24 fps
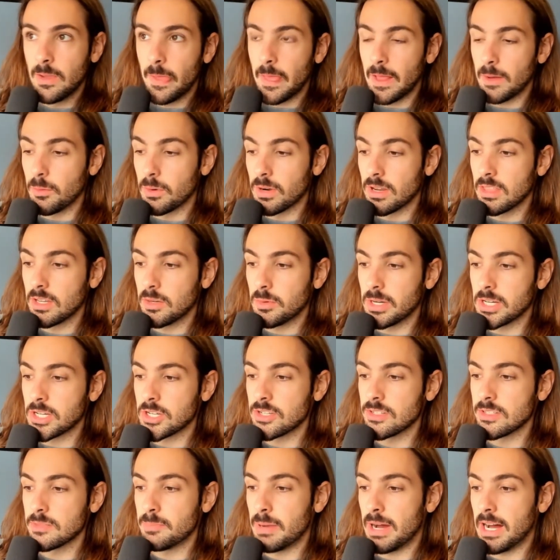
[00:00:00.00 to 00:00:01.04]
and one of the
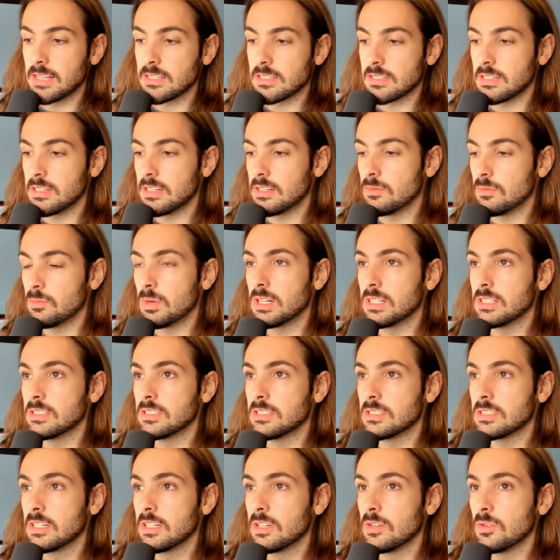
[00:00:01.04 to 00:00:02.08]
questions posited
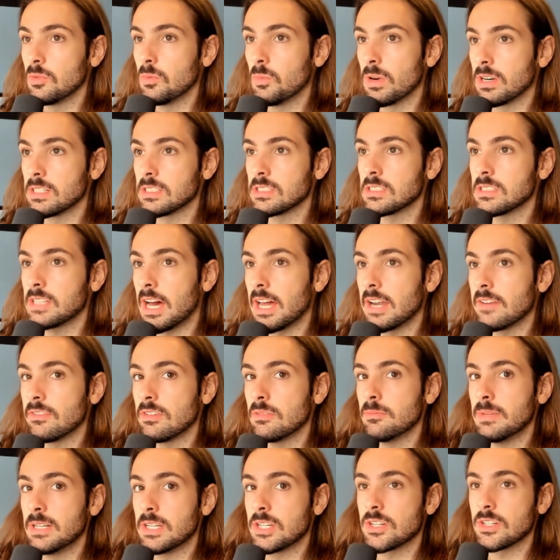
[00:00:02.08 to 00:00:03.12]
was, where does Donovan
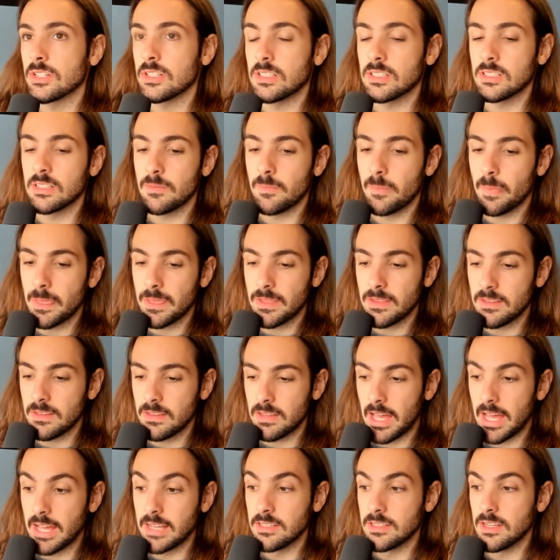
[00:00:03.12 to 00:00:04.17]
Mitchell
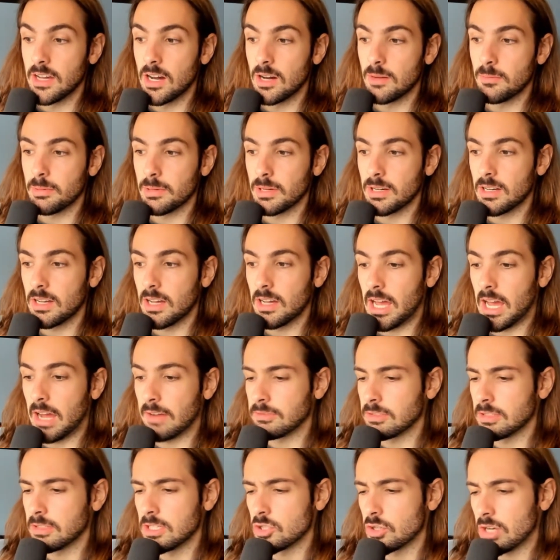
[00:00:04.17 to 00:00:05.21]
end up after
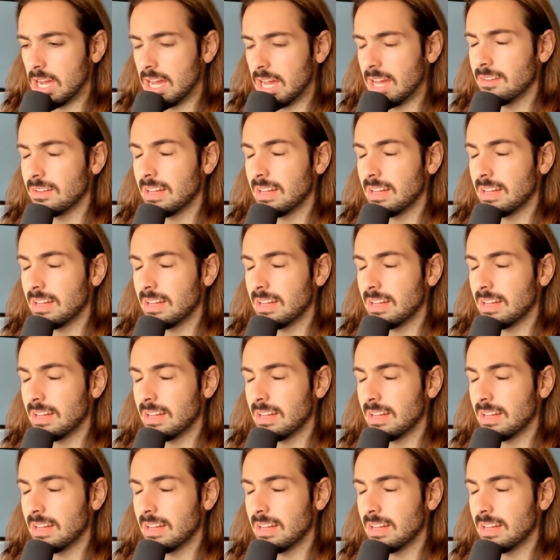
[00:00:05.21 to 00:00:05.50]
the trade?